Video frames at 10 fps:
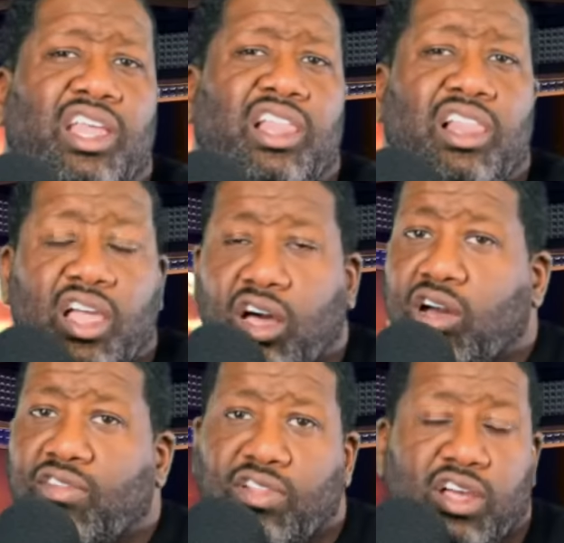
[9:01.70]

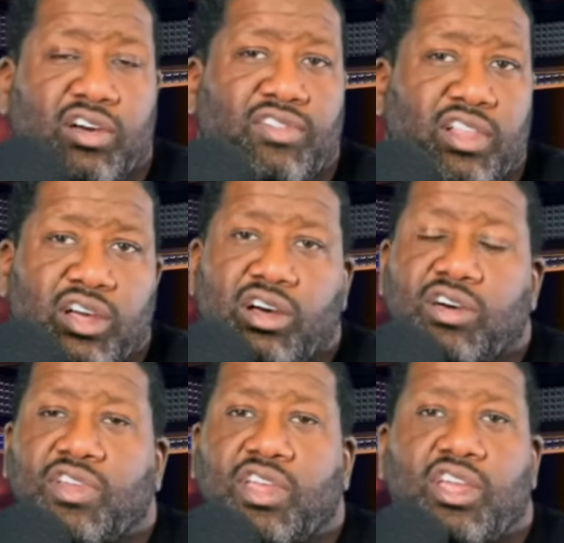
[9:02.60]
love, love,
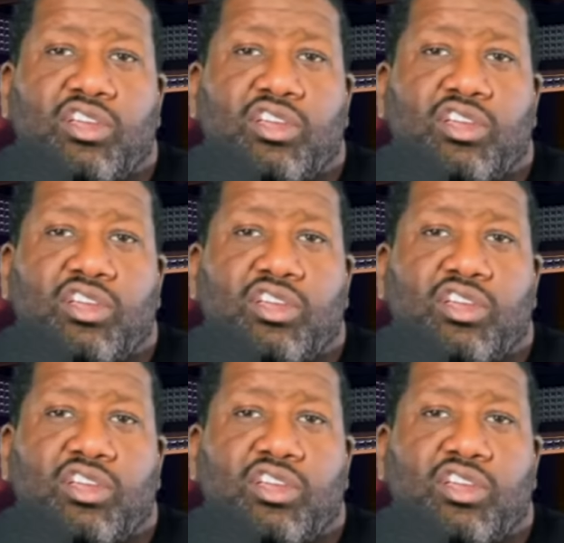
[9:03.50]
love